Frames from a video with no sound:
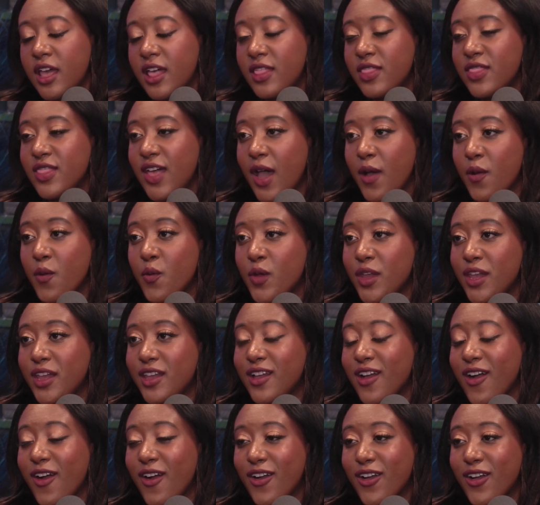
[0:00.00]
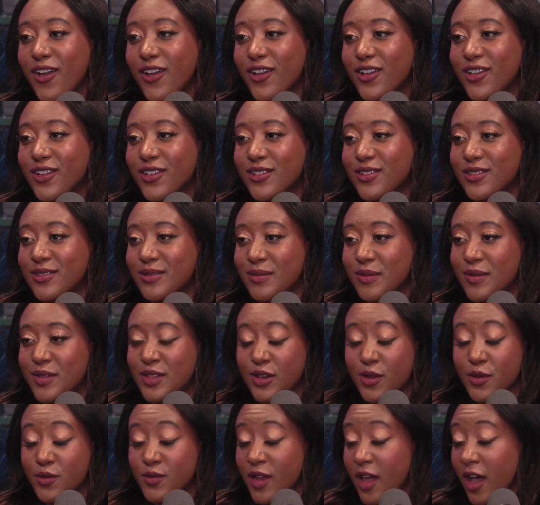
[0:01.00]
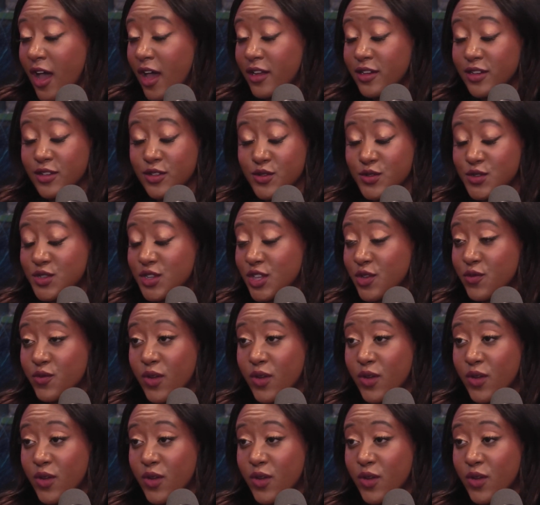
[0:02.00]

that we are, not usually